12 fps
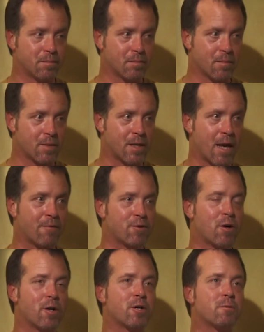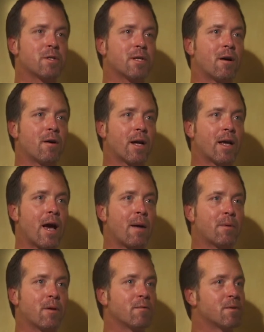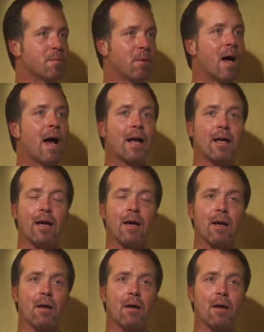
staff sergeant was there and a captain who was a black